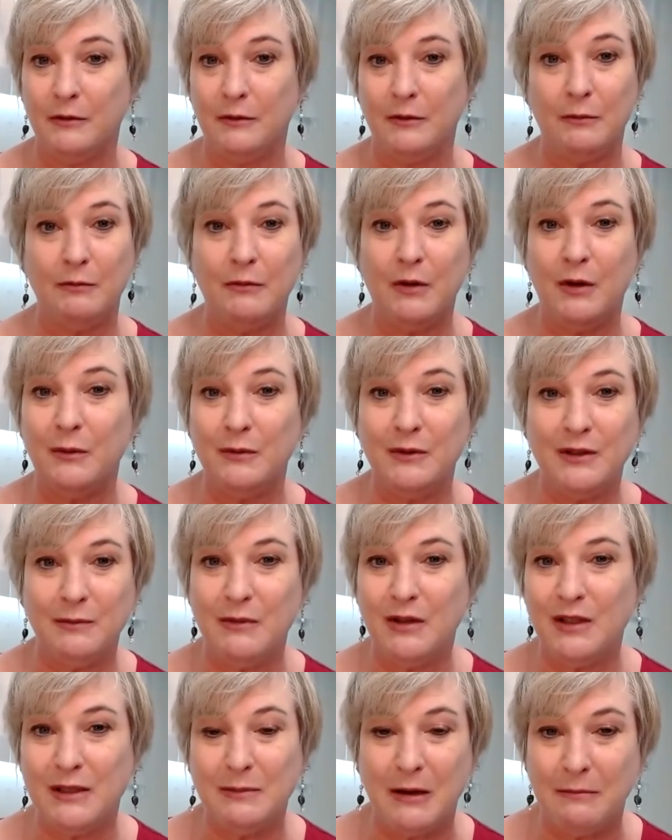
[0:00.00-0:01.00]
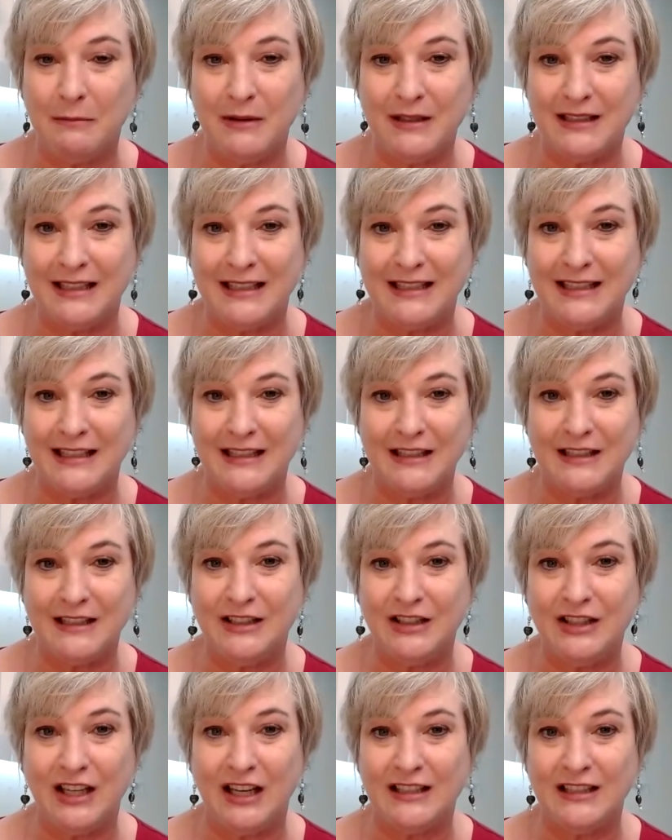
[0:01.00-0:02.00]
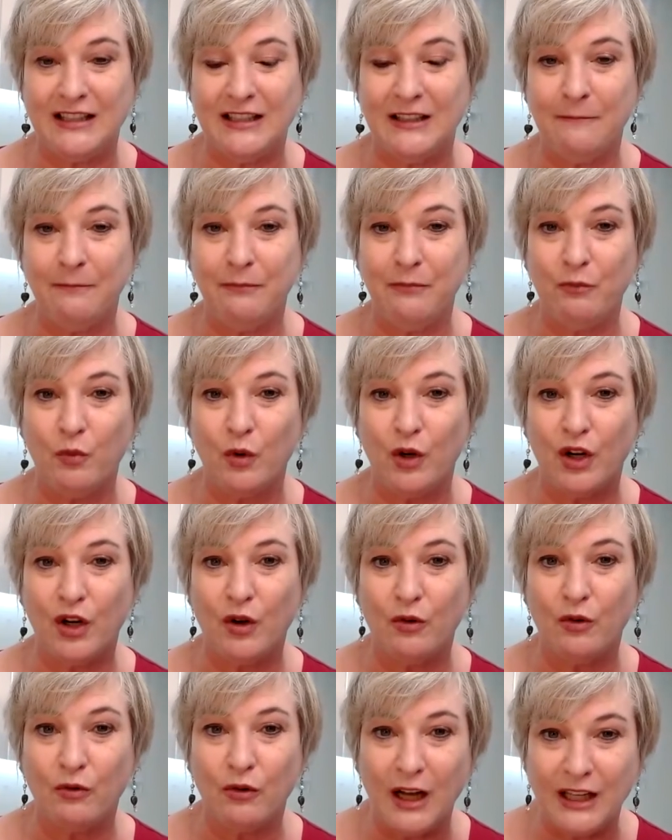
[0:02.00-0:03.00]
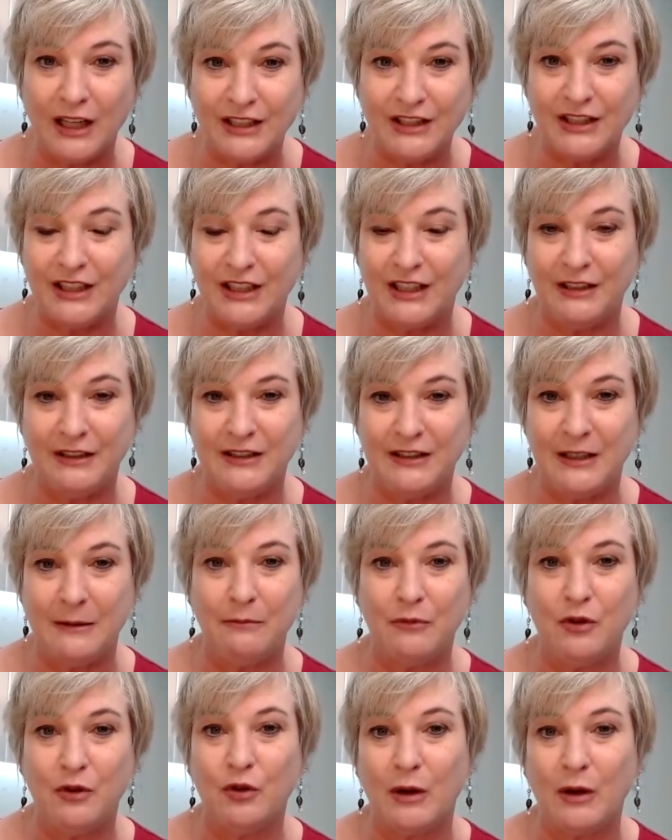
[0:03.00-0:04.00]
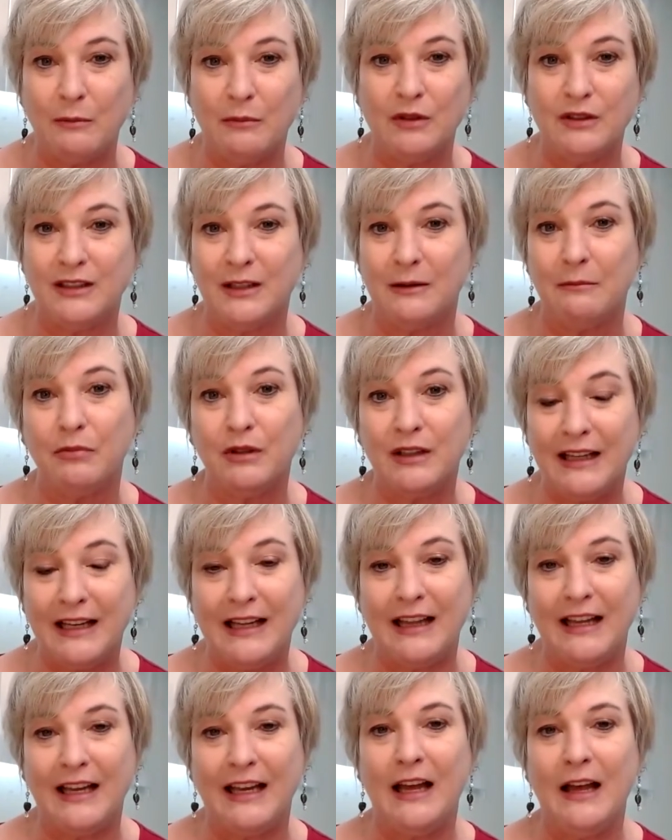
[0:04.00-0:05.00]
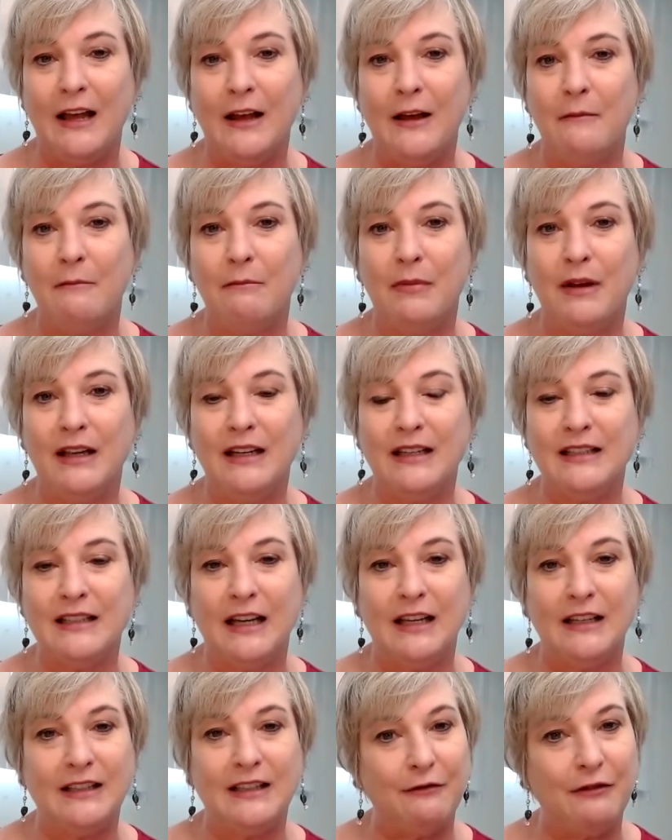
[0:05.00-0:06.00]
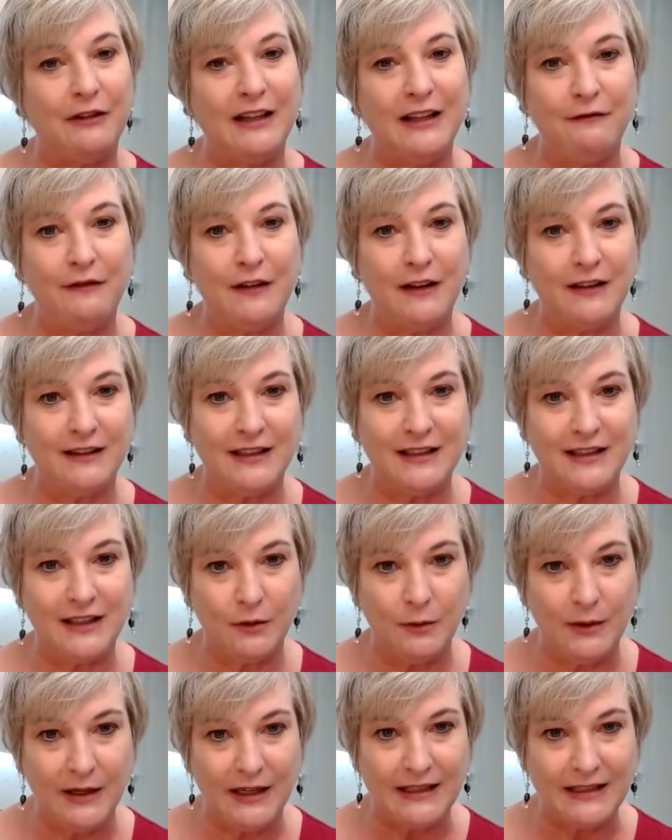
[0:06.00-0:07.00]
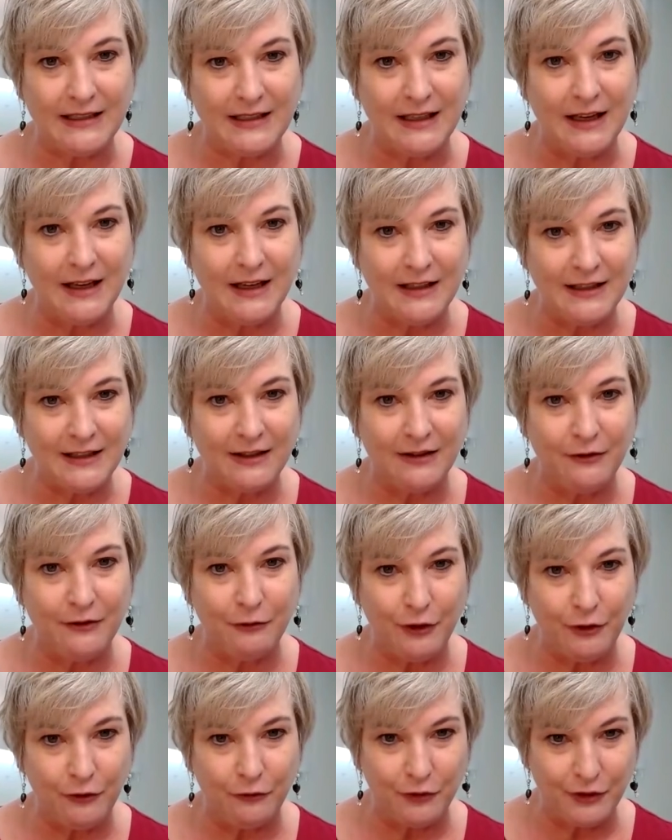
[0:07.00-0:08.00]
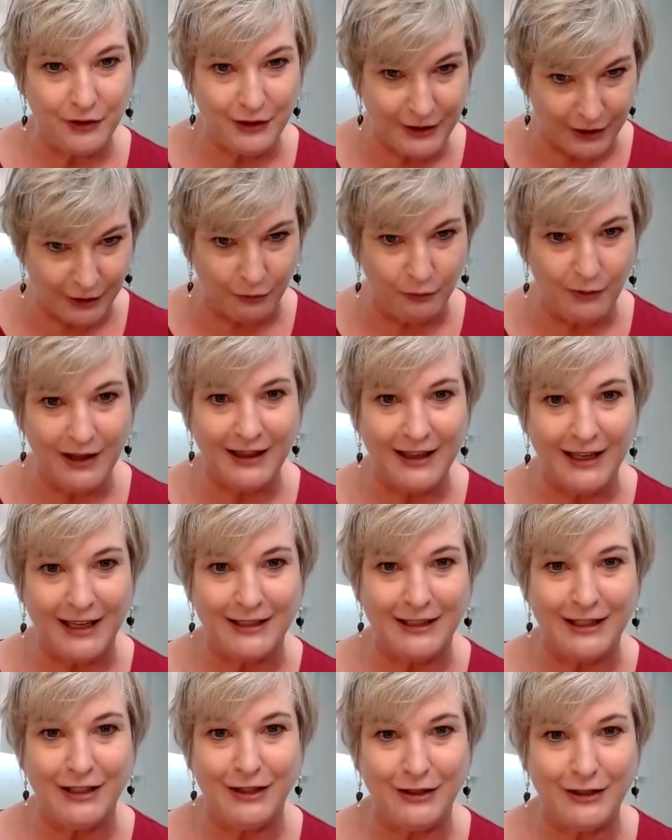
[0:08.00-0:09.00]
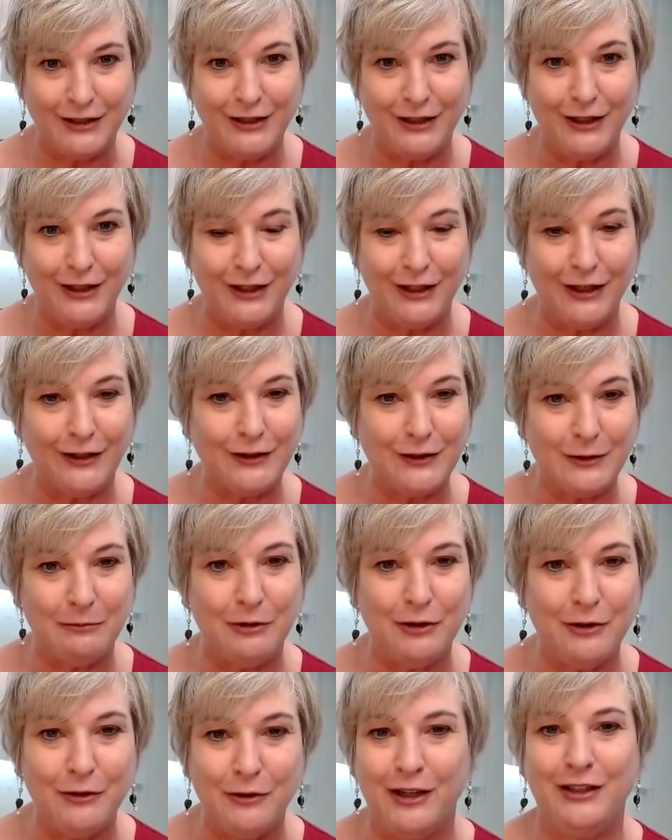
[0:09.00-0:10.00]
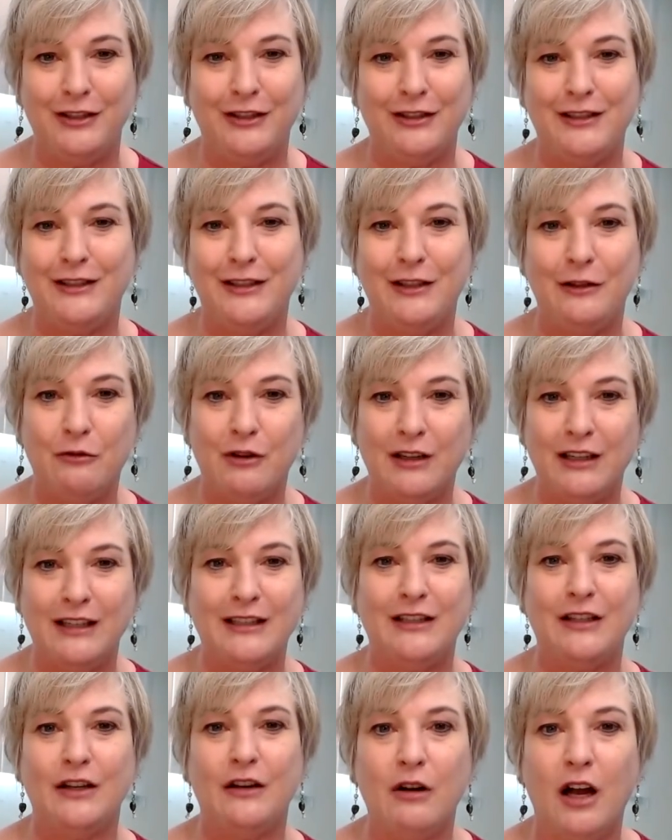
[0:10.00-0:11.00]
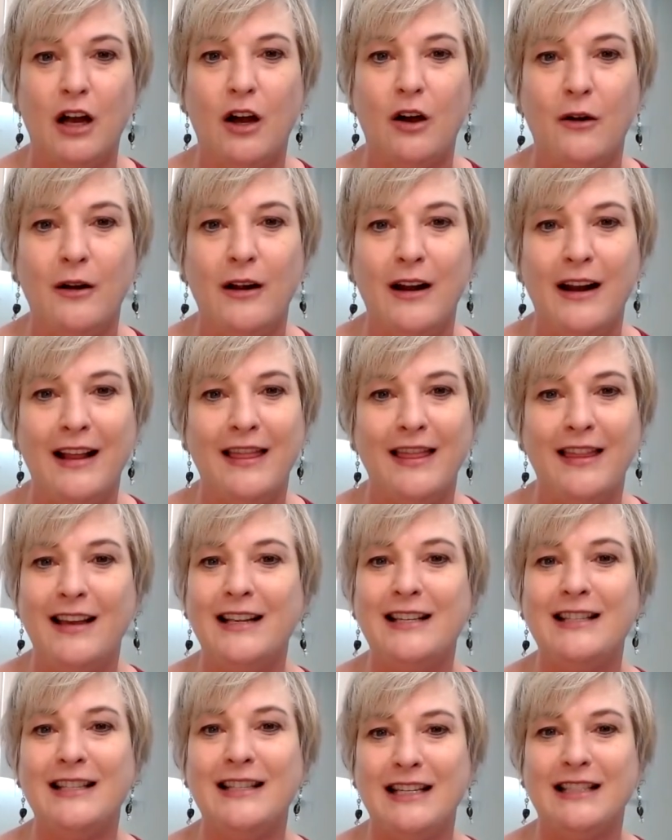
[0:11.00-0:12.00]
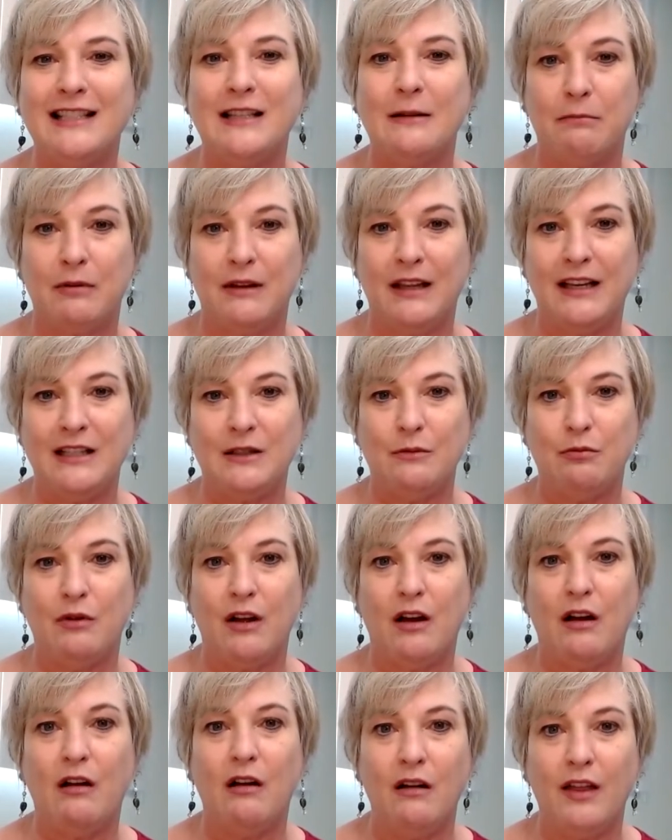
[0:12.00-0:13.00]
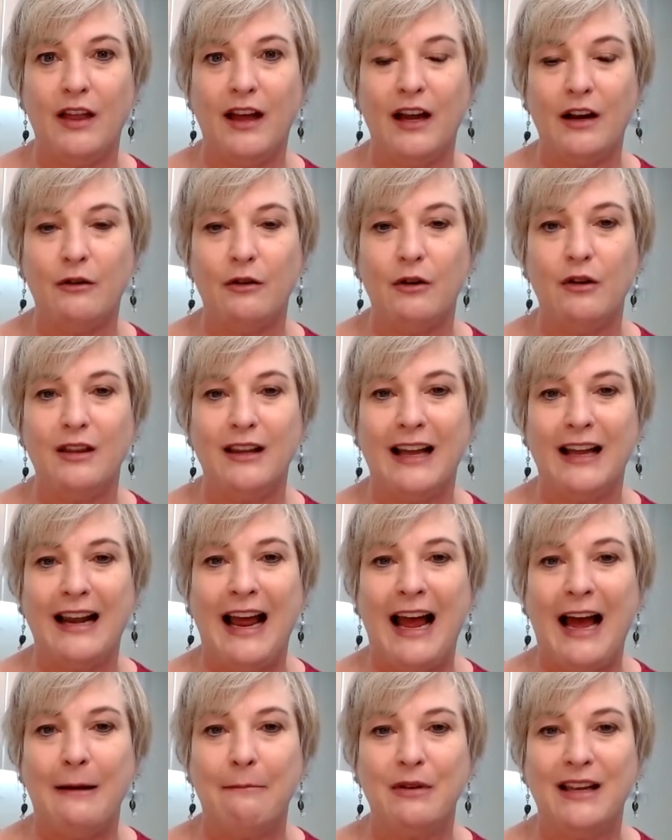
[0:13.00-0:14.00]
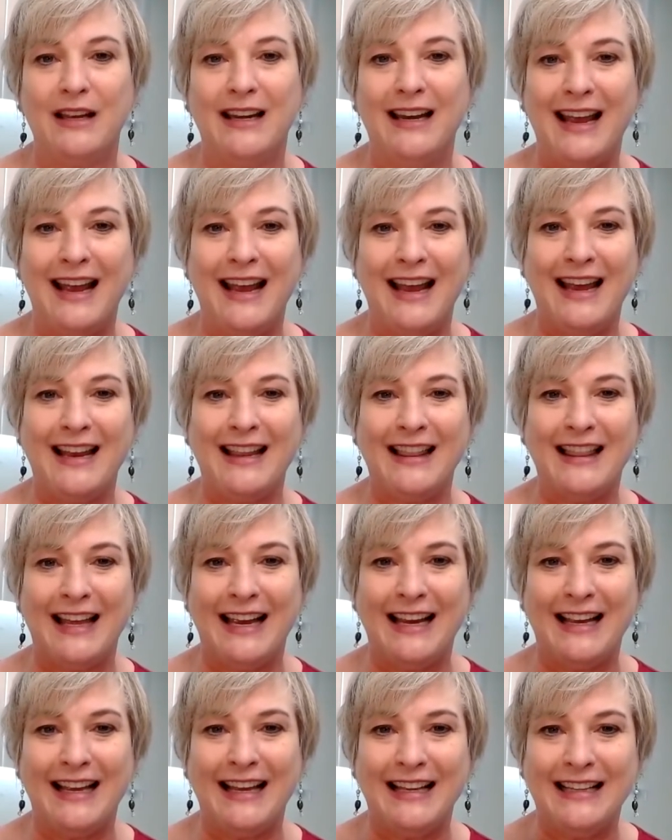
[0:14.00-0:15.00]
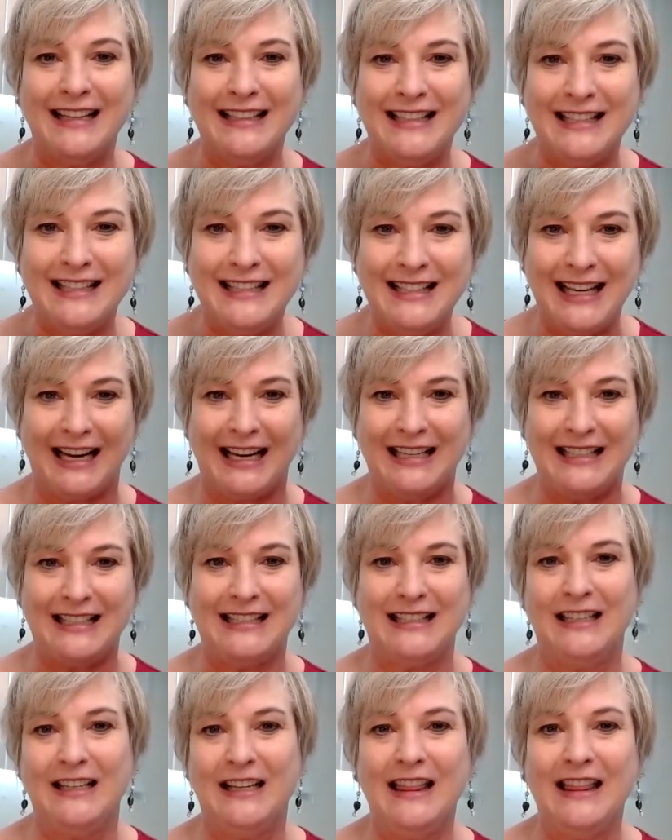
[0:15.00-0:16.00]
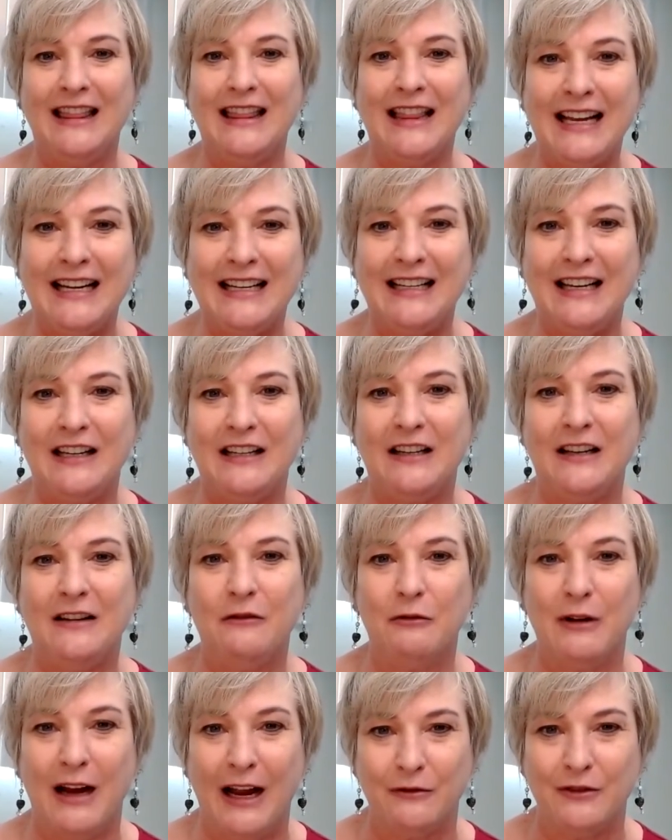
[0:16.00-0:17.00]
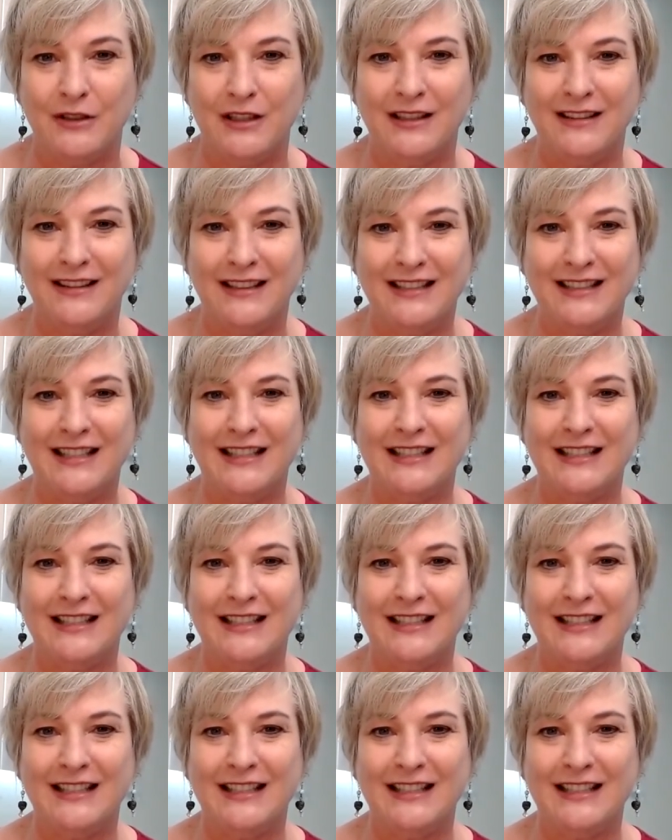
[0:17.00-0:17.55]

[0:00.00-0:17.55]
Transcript: most small businesses just were crushed and some crumbled completely, but uh, definitely felt the squeeze. So if you're still with us and you're still an entrepreneur and you're still wanting to grow, this is the place where all that growth can happen in like seconds, lightning round. This